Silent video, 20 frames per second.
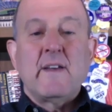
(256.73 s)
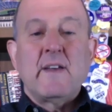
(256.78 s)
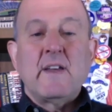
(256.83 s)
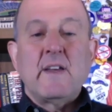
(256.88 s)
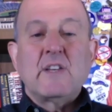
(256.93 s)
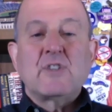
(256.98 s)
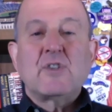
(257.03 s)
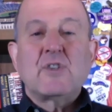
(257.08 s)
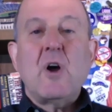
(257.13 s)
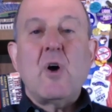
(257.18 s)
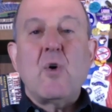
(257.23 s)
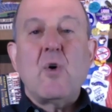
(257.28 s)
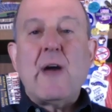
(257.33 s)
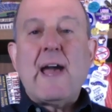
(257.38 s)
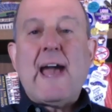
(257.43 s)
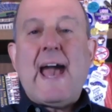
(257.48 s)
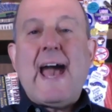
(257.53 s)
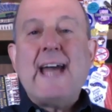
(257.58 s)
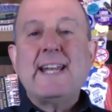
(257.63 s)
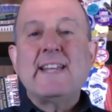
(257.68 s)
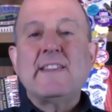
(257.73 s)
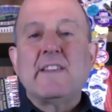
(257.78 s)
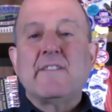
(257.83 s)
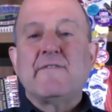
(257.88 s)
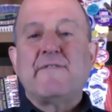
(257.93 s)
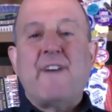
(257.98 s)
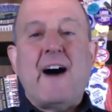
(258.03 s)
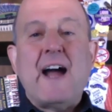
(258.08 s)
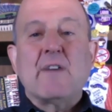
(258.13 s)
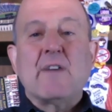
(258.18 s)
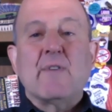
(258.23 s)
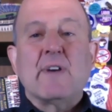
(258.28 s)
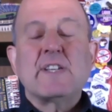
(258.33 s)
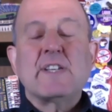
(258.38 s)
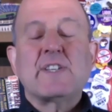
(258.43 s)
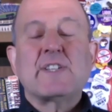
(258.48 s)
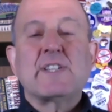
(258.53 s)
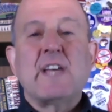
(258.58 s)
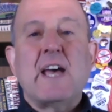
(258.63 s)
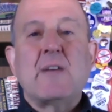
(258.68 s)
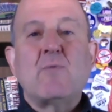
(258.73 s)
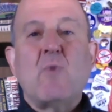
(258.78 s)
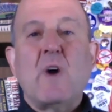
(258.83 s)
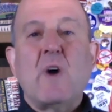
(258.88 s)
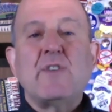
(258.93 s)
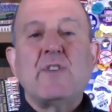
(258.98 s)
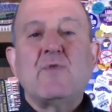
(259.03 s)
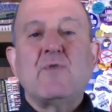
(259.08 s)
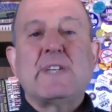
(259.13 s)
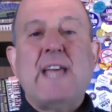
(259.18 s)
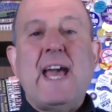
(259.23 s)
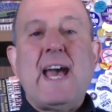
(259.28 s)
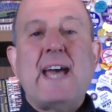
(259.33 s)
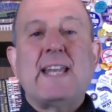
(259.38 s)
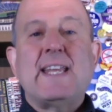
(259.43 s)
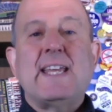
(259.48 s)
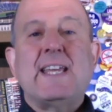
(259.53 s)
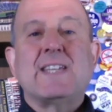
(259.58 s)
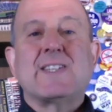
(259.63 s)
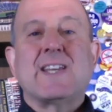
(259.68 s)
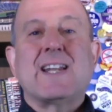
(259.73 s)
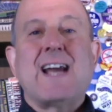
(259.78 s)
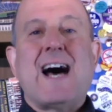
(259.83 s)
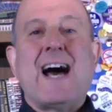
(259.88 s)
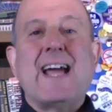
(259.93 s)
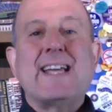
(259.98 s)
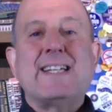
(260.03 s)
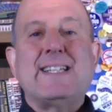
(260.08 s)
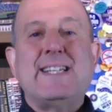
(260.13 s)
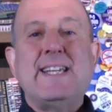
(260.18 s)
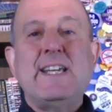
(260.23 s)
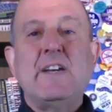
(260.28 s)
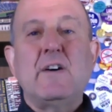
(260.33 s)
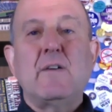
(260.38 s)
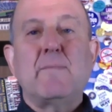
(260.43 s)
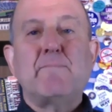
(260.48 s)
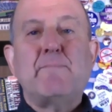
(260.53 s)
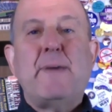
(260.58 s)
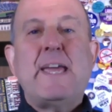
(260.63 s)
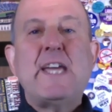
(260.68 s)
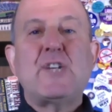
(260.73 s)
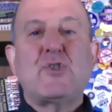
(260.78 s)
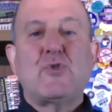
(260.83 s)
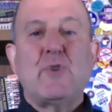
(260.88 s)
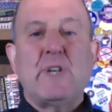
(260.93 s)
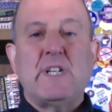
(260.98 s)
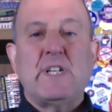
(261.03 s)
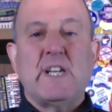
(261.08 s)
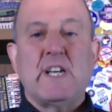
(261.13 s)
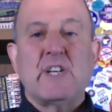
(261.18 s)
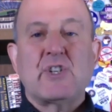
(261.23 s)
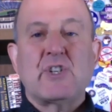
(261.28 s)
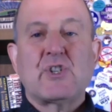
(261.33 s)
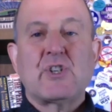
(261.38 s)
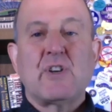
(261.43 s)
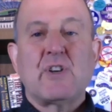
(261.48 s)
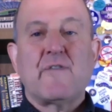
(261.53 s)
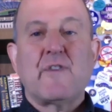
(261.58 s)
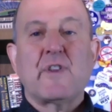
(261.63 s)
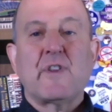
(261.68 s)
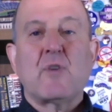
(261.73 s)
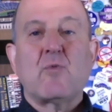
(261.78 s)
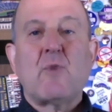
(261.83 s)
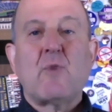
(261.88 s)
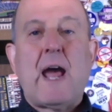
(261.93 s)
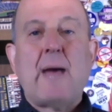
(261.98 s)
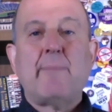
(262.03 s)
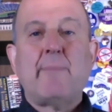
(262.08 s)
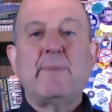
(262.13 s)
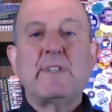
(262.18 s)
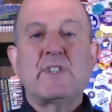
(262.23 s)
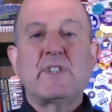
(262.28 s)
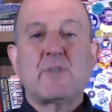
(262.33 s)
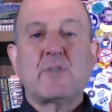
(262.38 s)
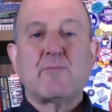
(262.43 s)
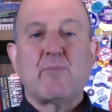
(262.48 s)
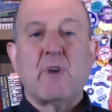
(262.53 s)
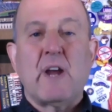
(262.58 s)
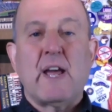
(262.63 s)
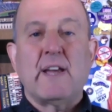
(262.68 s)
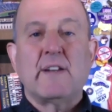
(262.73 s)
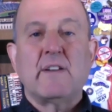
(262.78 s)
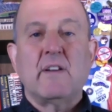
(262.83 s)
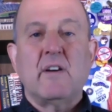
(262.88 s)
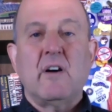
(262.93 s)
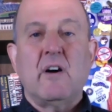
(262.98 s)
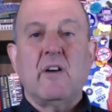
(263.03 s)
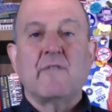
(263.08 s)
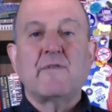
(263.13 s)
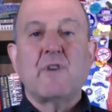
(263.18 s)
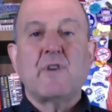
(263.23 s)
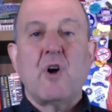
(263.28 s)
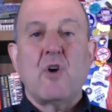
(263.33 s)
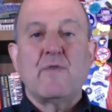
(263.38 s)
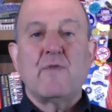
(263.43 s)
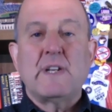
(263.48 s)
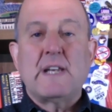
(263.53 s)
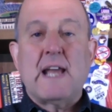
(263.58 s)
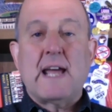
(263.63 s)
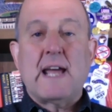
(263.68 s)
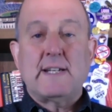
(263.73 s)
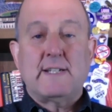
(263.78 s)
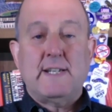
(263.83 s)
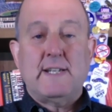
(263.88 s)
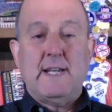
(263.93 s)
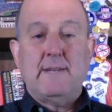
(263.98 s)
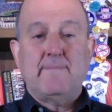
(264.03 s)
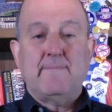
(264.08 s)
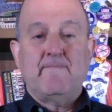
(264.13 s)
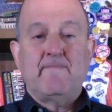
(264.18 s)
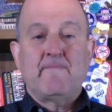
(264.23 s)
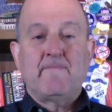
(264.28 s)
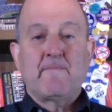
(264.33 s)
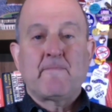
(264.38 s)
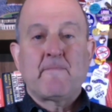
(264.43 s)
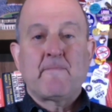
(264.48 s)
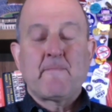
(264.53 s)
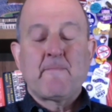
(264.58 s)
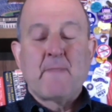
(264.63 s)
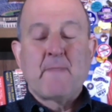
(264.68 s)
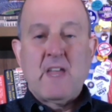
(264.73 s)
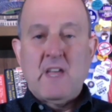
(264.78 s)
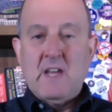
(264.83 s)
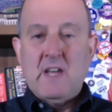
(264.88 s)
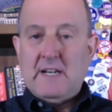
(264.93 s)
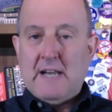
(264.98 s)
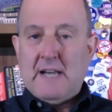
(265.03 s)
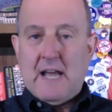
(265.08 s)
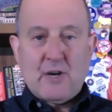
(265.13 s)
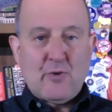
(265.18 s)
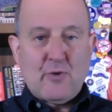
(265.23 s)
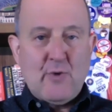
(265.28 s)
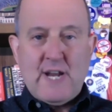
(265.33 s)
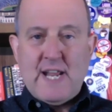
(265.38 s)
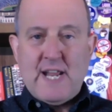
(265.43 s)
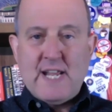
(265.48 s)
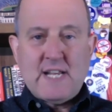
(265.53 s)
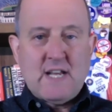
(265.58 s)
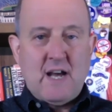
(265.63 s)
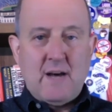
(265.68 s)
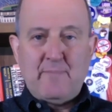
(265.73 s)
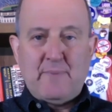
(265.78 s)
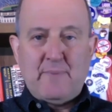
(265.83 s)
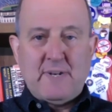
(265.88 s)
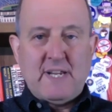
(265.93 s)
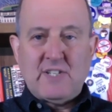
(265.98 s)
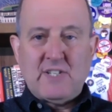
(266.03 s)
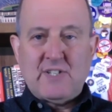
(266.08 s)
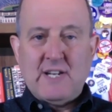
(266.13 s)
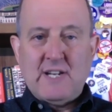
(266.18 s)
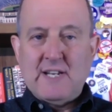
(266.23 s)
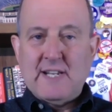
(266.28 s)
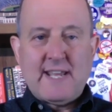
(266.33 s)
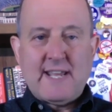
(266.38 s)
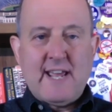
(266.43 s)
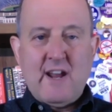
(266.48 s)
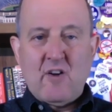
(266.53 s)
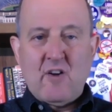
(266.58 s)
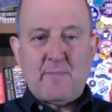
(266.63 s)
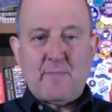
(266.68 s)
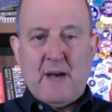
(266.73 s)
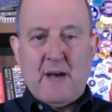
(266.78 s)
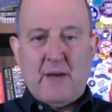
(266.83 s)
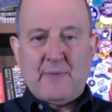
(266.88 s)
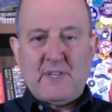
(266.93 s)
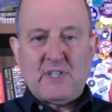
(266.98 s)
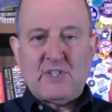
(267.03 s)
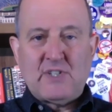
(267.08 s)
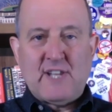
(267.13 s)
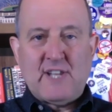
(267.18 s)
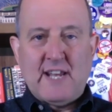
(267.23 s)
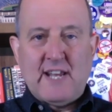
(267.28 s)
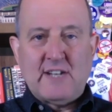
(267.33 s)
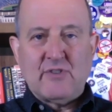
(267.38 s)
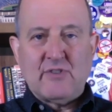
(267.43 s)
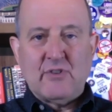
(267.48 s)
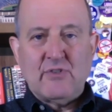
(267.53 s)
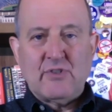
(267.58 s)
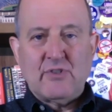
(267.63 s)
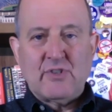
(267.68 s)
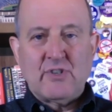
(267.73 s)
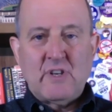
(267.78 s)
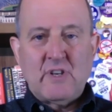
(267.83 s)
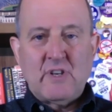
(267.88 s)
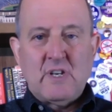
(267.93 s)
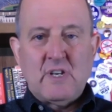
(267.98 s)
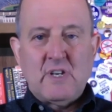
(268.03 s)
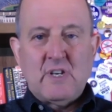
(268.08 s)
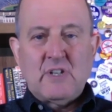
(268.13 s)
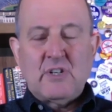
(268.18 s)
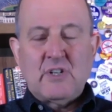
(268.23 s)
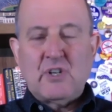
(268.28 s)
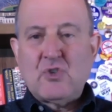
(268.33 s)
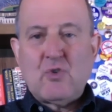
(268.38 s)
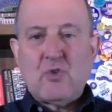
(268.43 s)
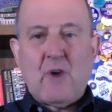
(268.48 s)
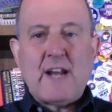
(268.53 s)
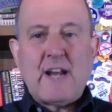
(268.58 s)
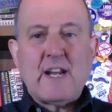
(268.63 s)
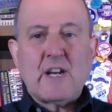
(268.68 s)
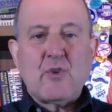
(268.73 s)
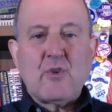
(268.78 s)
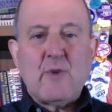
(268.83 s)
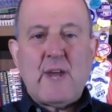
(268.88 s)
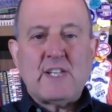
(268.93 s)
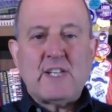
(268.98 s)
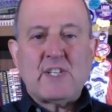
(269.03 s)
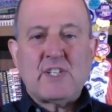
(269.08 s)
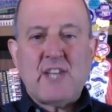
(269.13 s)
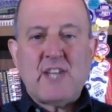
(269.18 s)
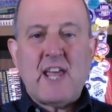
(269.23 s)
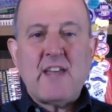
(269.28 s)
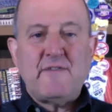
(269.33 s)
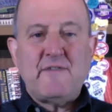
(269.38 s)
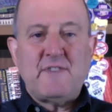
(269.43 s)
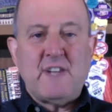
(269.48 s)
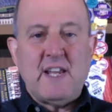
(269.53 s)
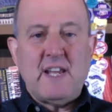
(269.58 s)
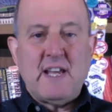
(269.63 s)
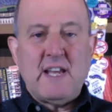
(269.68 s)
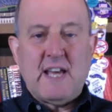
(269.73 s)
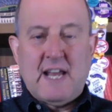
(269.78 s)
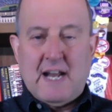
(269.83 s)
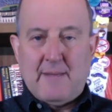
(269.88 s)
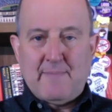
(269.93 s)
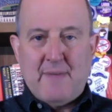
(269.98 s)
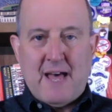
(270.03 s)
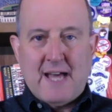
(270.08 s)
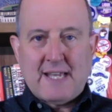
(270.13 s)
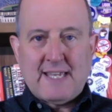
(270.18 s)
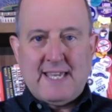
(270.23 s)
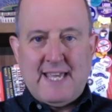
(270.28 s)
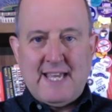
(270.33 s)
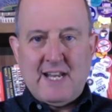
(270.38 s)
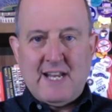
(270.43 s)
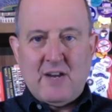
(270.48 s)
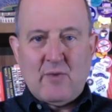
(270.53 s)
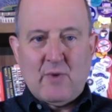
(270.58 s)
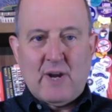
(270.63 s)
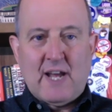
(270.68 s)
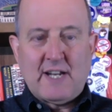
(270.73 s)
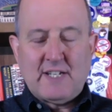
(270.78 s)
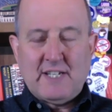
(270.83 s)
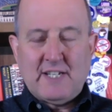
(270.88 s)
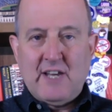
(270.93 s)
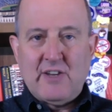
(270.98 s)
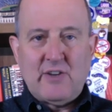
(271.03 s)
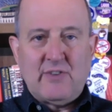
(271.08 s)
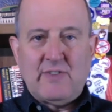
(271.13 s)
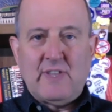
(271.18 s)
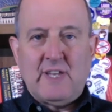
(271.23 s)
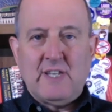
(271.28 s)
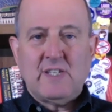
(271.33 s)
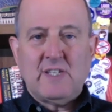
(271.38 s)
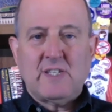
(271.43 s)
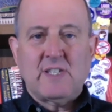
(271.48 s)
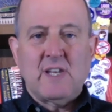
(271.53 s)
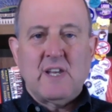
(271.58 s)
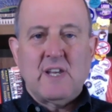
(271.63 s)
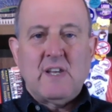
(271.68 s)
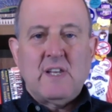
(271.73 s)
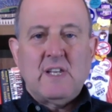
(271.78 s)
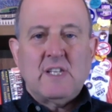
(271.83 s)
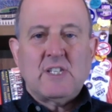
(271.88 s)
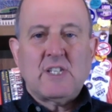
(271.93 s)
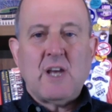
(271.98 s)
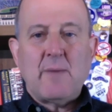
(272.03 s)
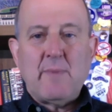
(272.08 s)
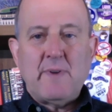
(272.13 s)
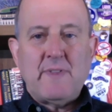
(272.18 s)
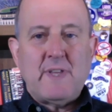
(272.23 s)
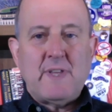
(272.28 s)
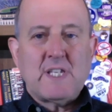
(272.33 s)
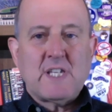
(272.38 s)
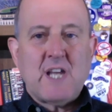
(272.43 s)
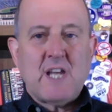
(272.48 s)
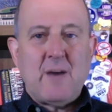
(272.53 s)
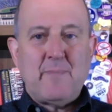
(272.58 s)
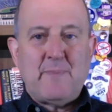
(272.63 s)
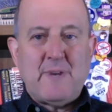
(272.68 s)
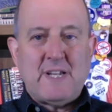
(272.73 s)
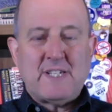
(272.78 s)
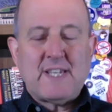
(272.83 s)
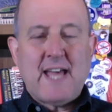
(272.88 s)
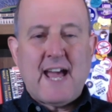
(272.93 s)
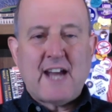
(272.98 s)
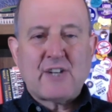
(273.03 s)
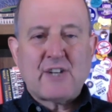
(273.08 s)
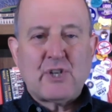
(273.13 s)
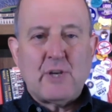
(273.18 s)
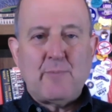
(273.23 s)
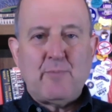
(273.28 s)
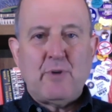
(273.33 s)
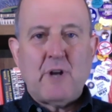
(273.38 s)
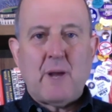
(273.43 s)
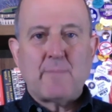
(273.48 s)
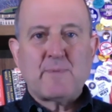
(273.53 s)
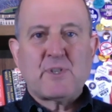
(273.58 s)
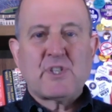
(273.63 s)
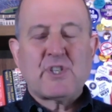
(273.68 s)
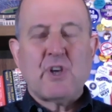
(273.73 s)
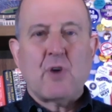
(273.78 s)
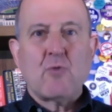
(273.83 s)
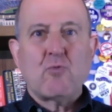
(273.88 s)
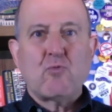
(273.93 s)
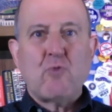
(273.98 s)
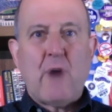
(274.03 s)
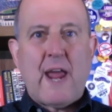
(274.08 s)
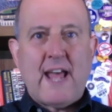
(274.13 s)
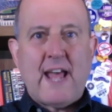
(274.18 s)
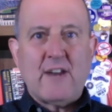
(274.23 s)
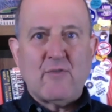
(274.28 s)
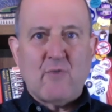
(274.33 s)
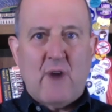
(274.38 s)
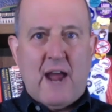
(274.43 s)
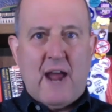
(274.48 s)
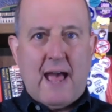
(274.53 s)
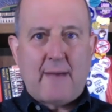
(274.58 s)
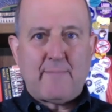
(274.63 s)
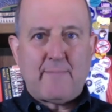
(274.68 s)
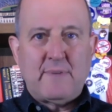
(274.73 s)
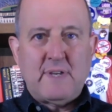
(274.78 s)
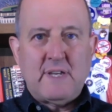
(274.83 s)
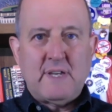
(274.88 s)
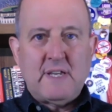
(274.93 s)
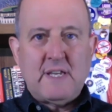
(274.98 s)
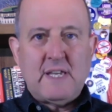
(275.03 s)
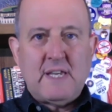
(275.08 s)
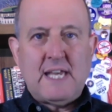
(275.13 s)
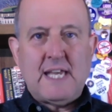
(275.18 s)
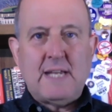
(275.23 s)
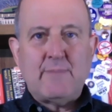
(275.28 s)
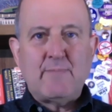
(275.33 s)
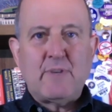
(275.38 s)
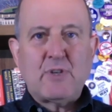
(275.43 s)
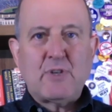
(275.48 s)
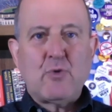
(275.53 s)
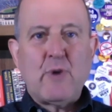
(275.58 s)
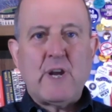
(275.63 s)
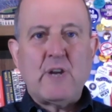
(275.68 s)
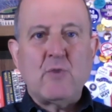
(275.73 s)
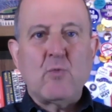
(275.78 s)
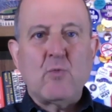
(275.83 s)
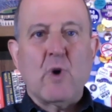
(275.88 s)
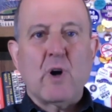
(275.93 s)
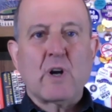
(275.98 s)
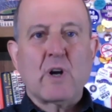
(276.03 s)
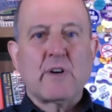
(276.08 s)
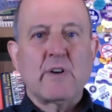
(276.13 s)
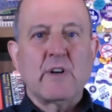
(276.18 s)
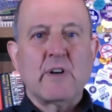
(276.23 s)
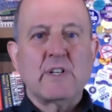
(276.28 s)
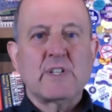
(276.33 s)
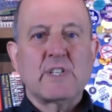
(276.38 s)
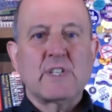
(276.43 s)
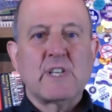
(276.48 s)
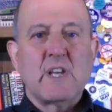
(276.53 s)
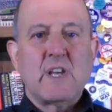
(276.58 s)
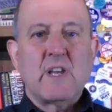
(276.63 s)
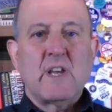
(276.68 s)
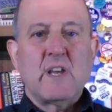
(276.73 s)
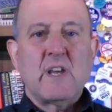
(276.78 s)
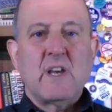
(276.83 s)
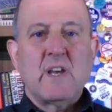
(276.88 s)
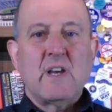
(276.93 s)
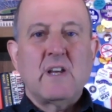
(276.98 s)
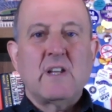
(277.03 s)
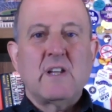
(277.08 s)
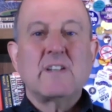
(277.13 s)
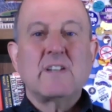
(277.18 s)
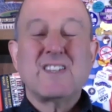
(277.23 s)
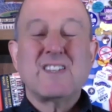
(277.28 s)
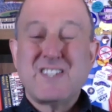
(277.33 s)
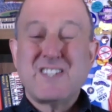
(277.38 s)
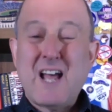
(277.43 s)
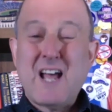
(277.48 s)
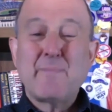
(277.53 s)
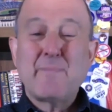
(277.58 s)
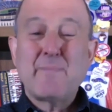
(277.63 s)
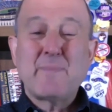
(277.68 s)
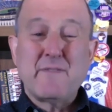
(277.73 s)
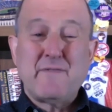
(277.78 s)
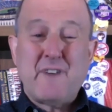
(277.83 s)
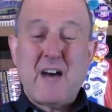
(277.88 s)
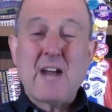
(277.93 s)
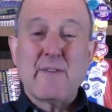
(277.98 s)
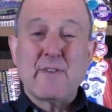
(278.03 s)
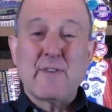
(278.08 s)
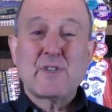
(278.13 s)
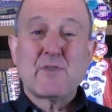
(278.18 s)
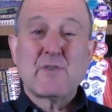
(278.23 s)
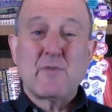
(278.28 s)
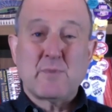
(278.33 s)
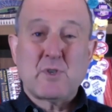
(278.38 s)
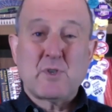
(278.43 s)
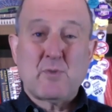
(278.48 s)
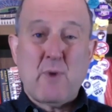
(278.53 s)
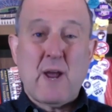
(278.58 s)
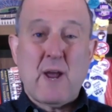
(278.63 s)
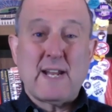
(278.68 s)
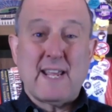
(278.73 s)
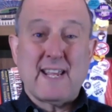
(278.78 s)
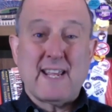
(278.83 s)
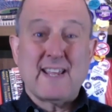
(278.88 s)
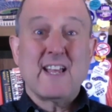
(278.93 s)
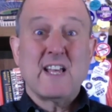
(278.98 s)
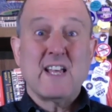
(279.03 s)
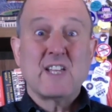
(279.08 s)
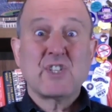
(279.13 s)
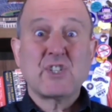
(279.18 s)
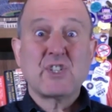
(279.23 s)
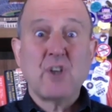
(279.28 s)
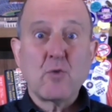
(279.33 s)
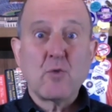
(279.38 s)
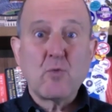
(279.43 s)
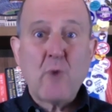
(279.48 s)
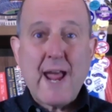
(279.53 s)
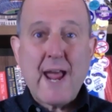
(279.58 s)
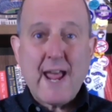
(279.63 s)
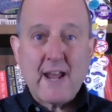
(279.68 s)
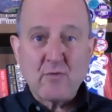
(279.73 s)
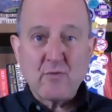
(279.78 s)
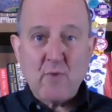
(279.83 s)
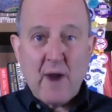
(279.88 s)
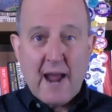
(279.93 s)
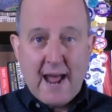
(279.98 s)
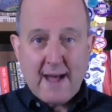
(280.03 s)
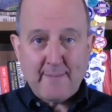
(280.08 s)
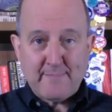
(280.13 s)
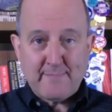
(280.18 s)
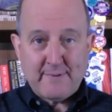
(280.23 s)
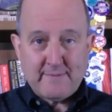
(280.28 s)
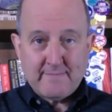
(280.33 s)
So add in the virus, and what you get is an ideal petri dish for the rapid spread of COVID-19. Now, greedy companies didn't care about these dangers. To try to create safety, and I'm not kidding when I tell you this, some of these companies actually put up saran wrap in between workers to stop the virus from spreading. Saran wrap.